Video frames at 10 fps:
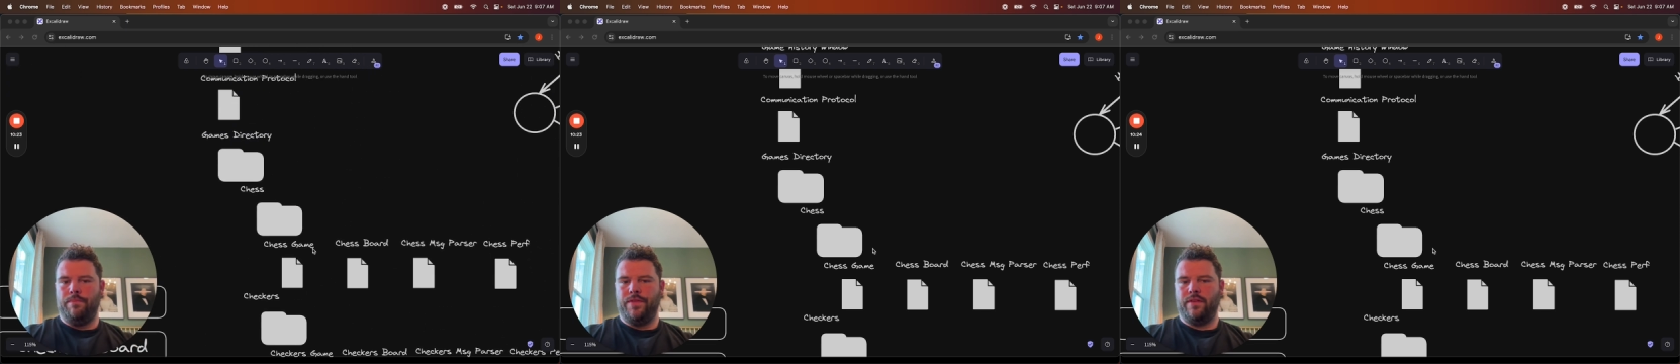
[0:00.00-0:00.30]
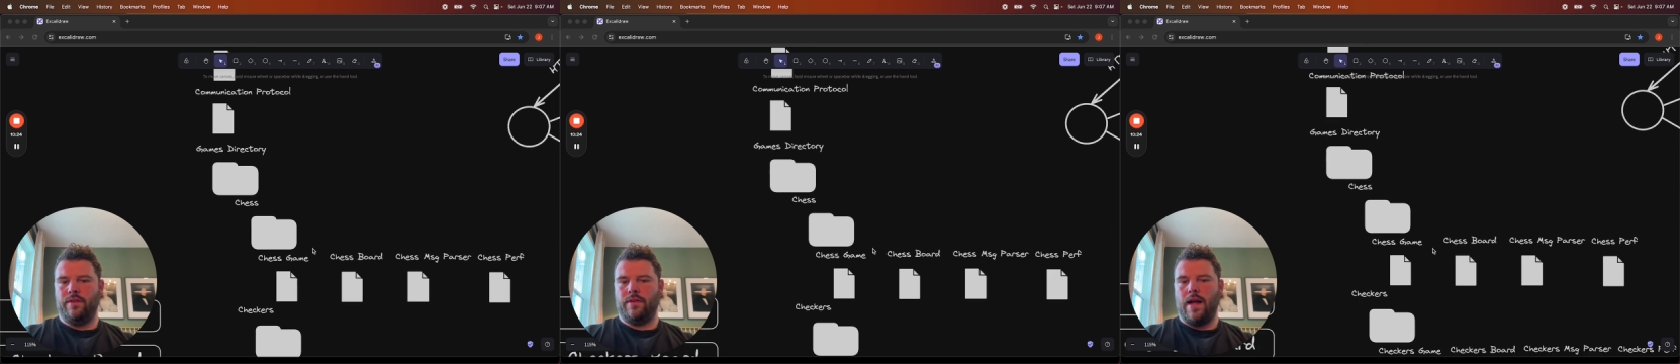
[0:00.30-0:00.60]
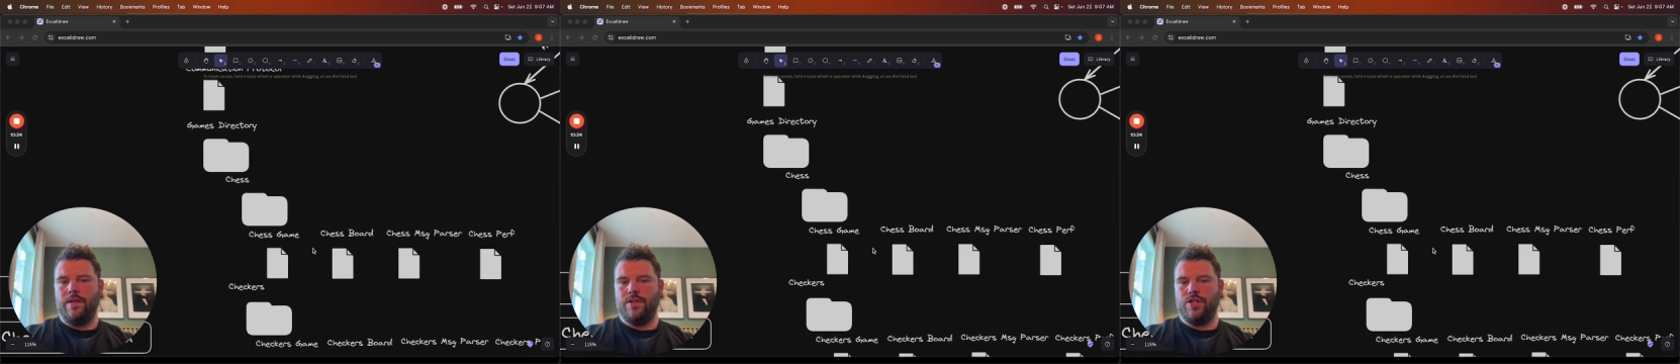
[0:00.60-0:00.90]
This is
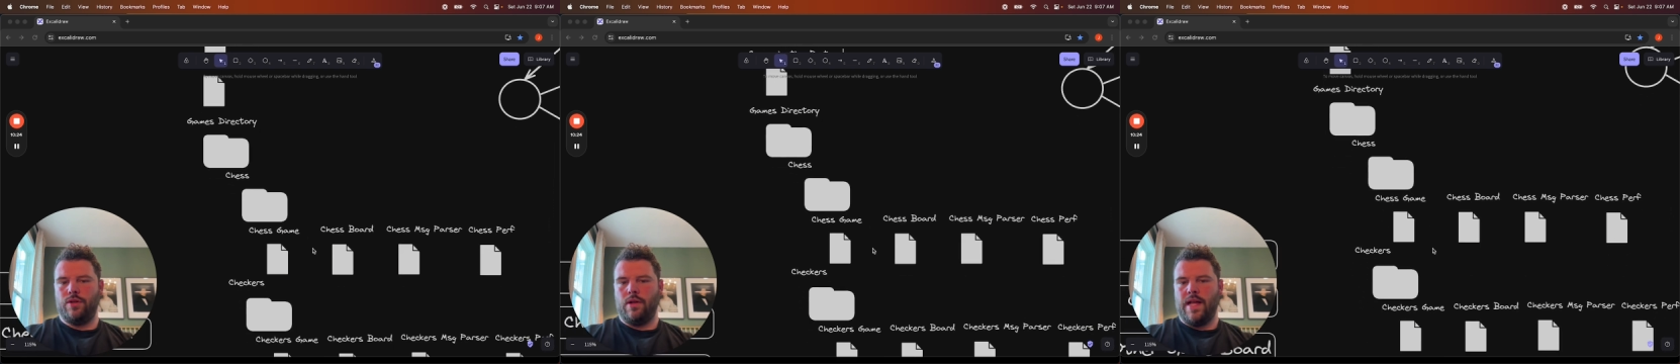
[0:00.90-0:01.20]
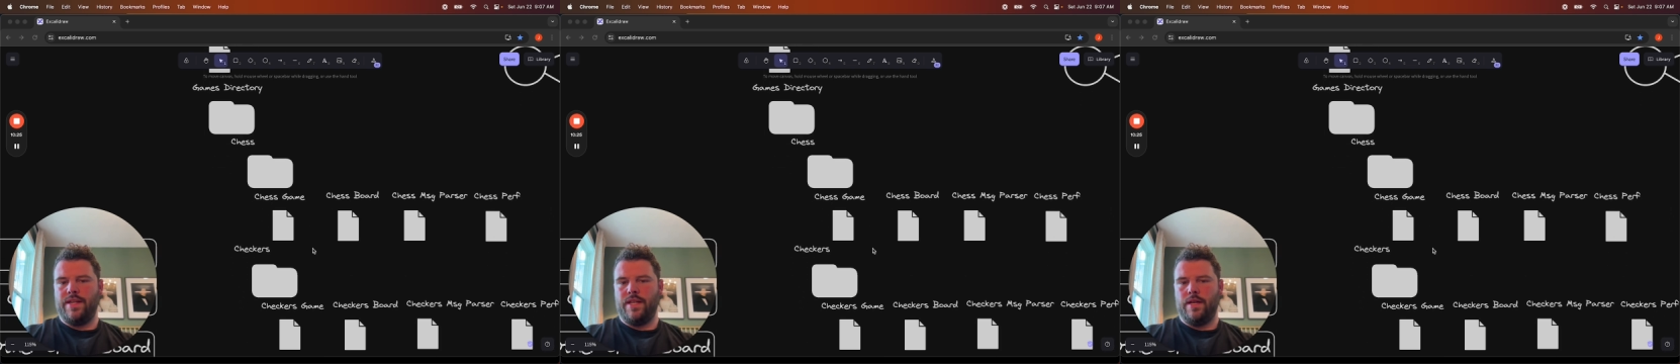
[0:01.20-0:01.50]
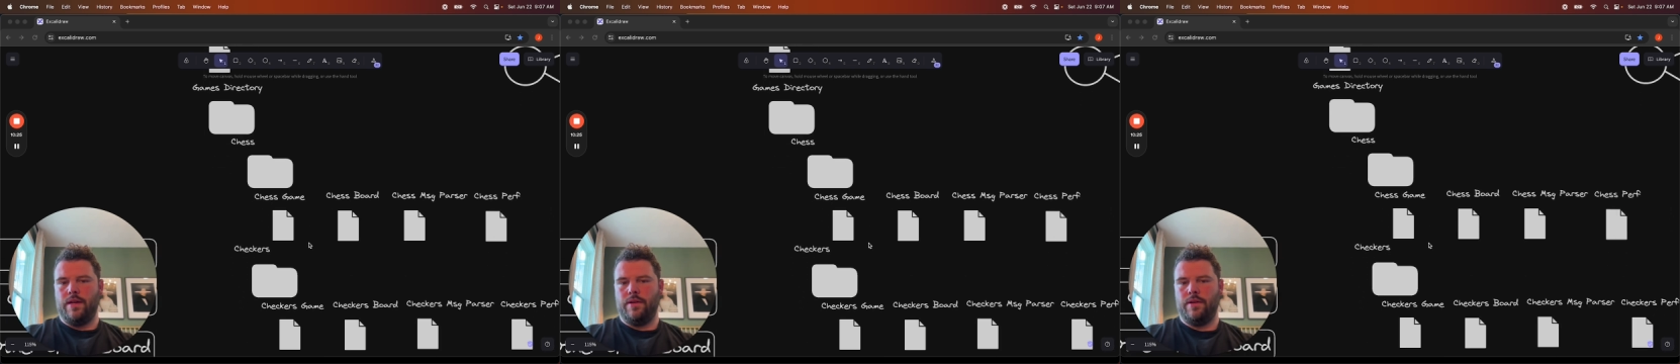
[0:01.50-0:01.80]
kind of the general
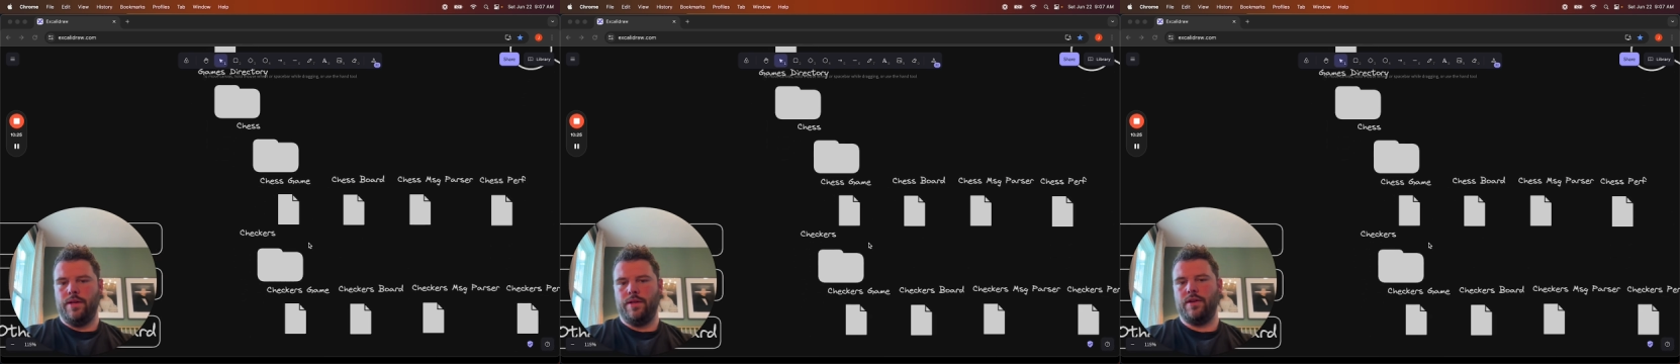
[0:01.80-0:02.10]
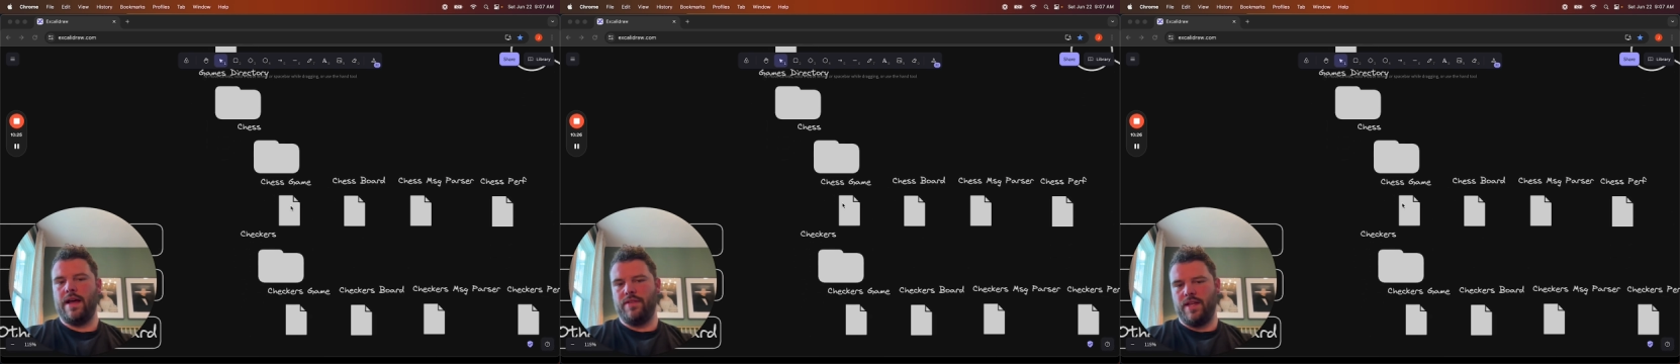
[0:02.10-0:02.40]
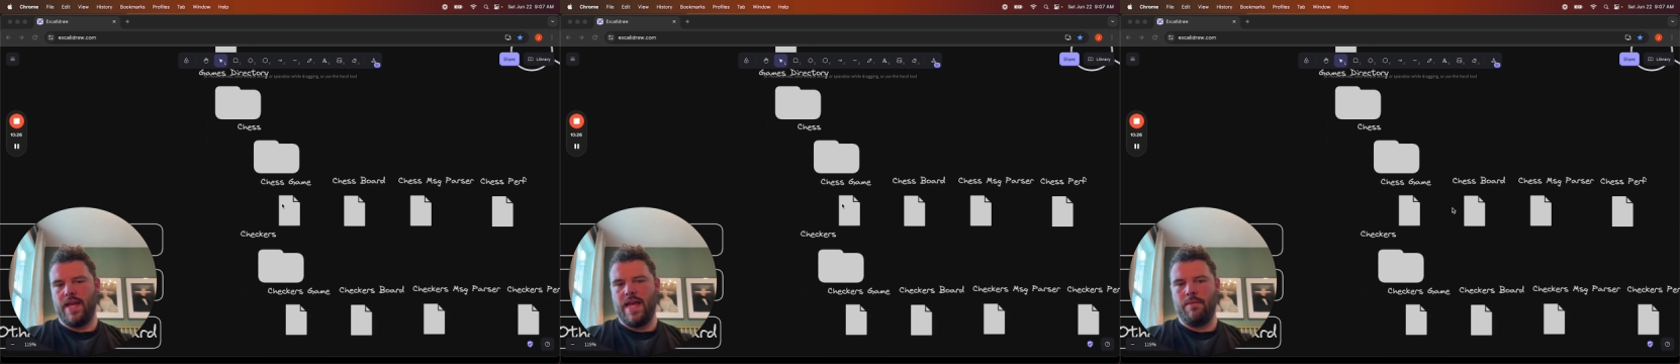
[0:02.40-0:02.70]
idea. You'd have the
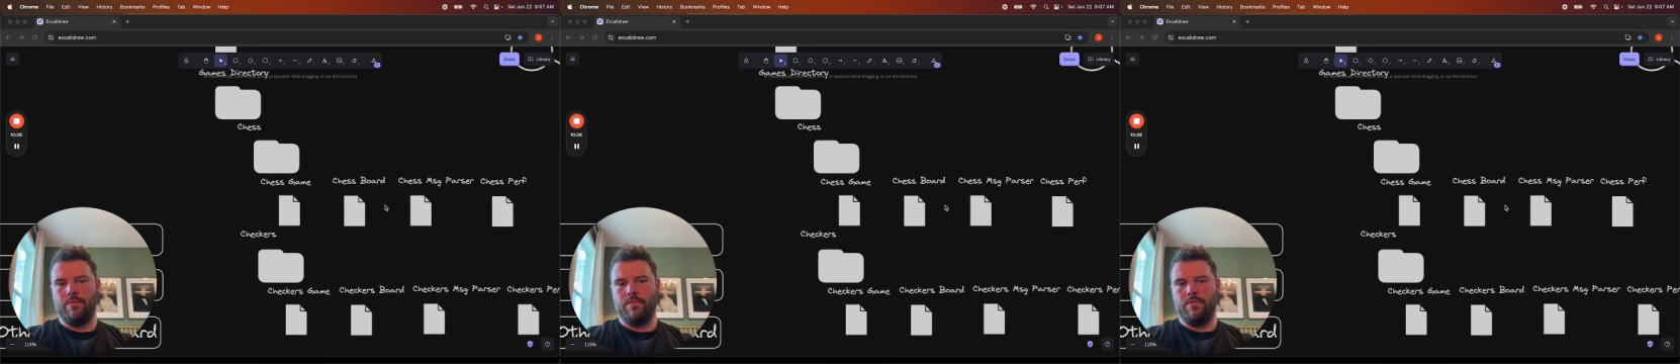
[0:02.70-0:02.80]
game,